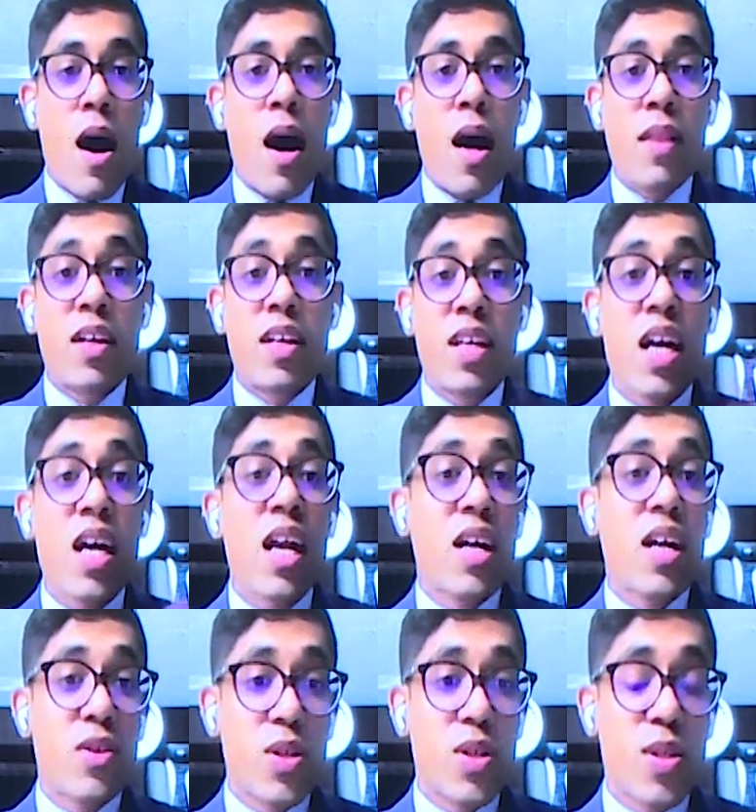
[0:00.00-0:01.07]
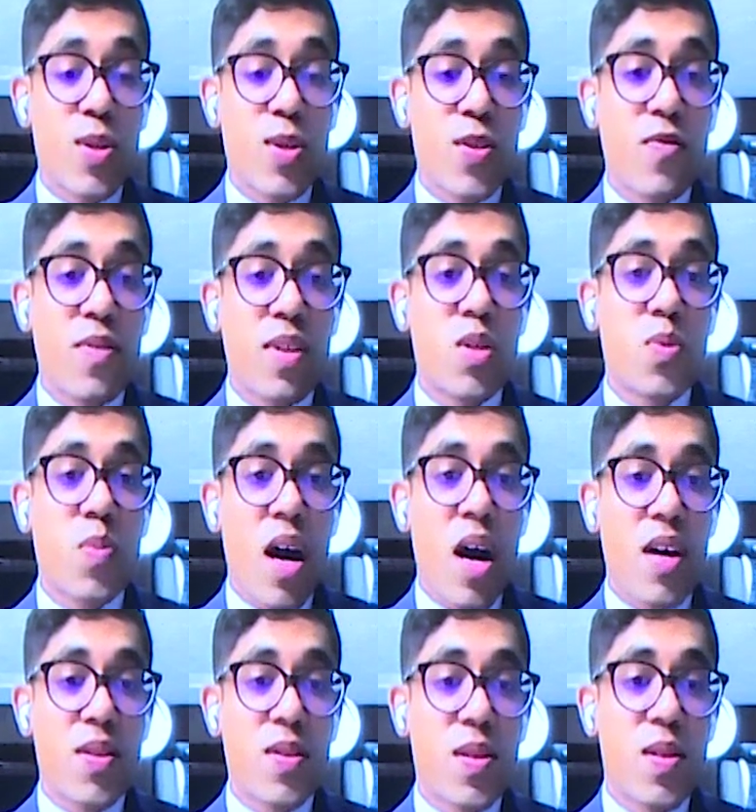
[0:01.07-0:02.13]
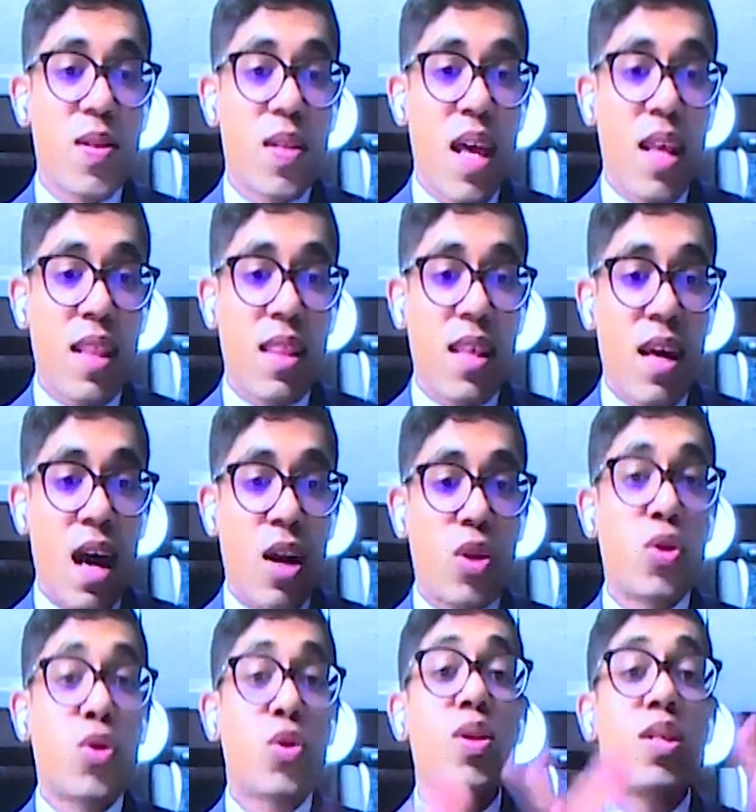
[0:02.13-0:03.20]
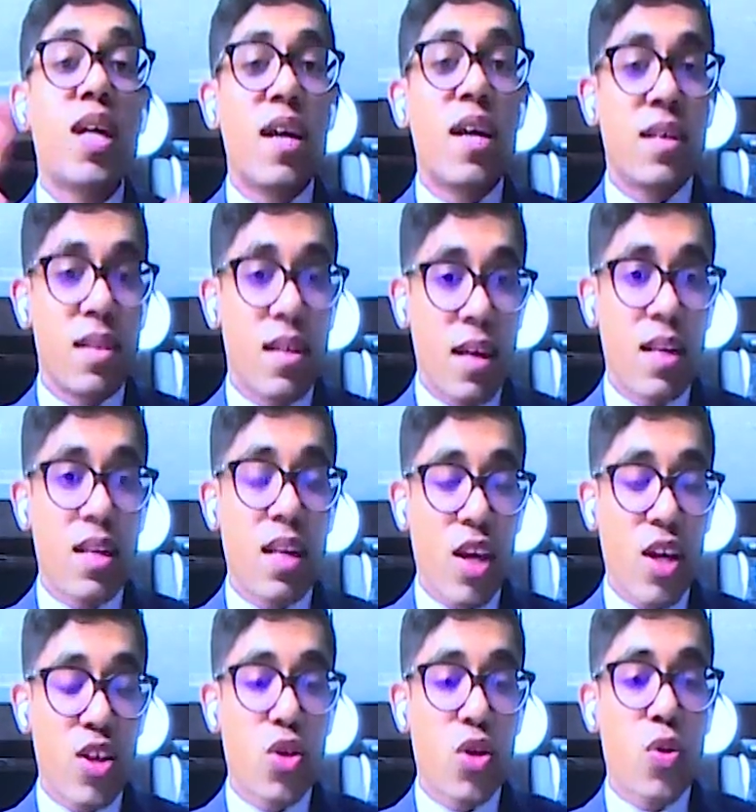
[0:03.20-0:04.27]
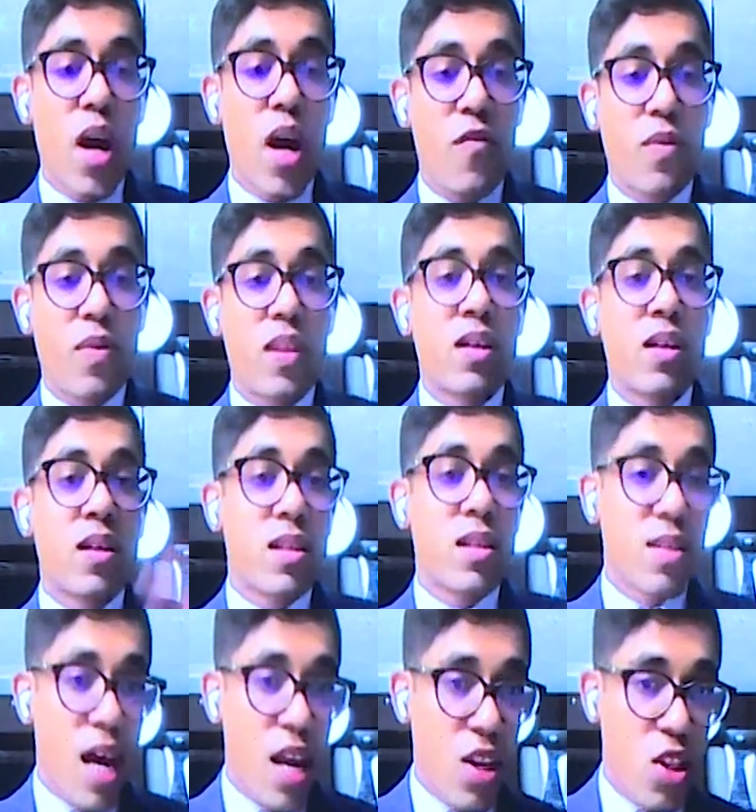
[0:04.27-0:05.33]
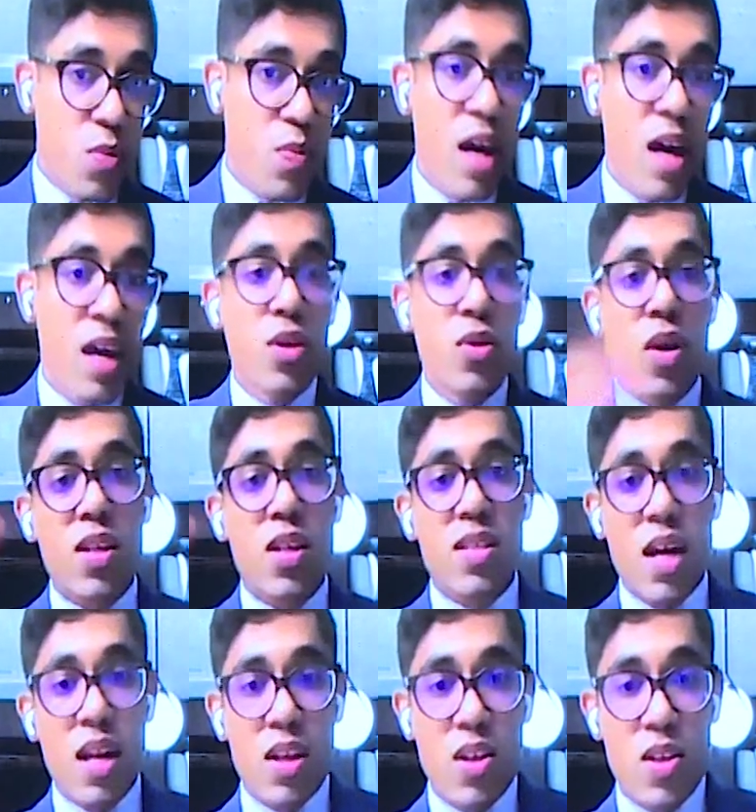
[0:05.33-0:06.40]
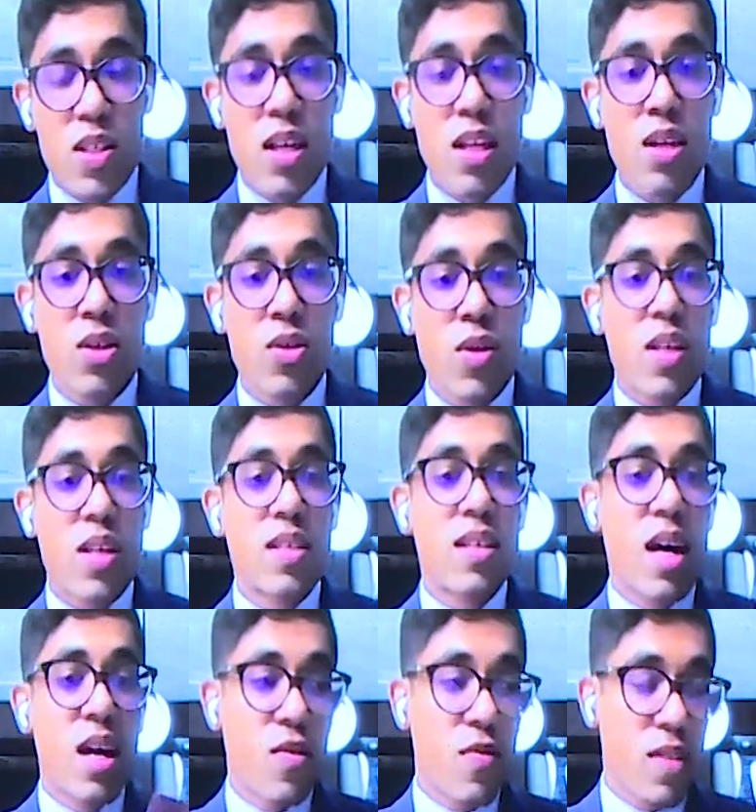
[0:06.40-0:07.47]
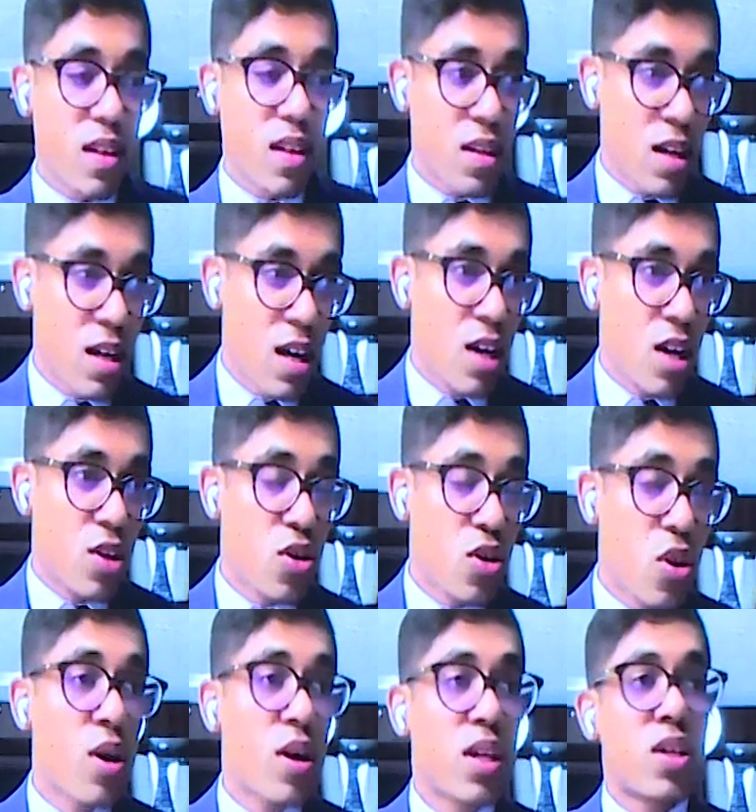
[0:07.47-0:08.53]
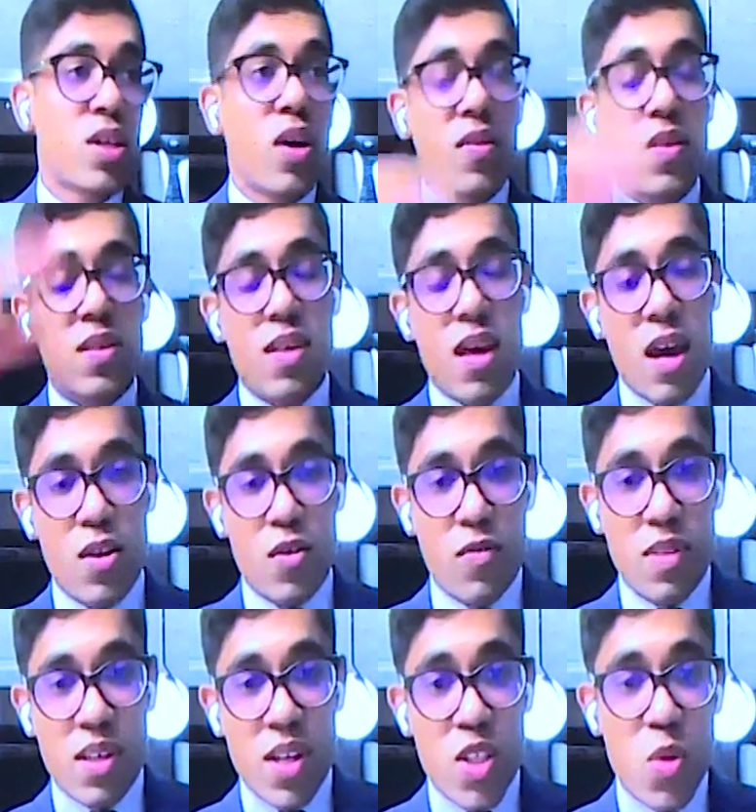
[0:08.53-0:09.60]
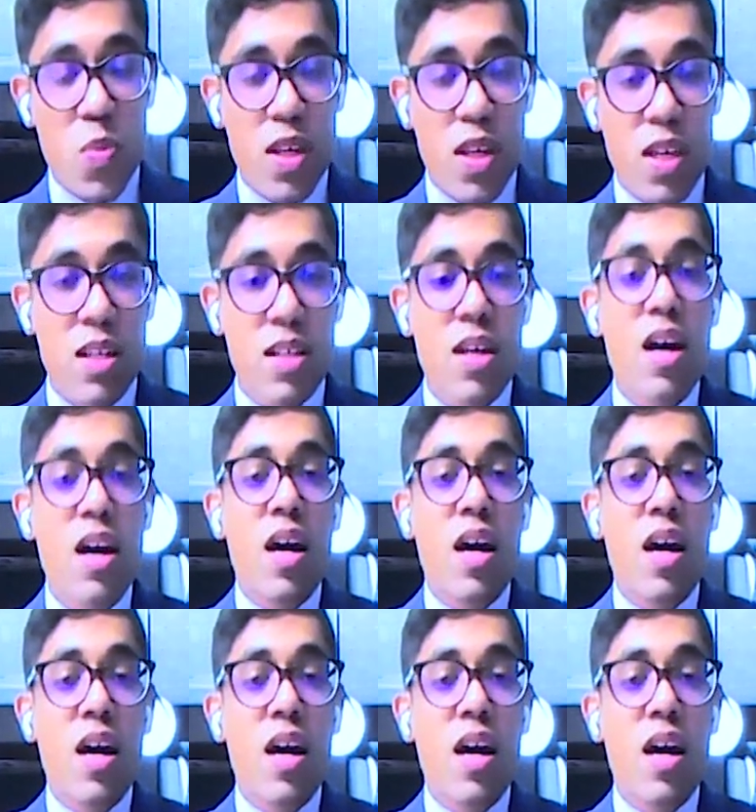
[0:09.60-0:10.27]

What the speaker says: The key characteristics of these markets is that they are two-sided in nature. You have the side of the buyer, you have the side of the seller, you have the side of the donor, you have the side of the recipient,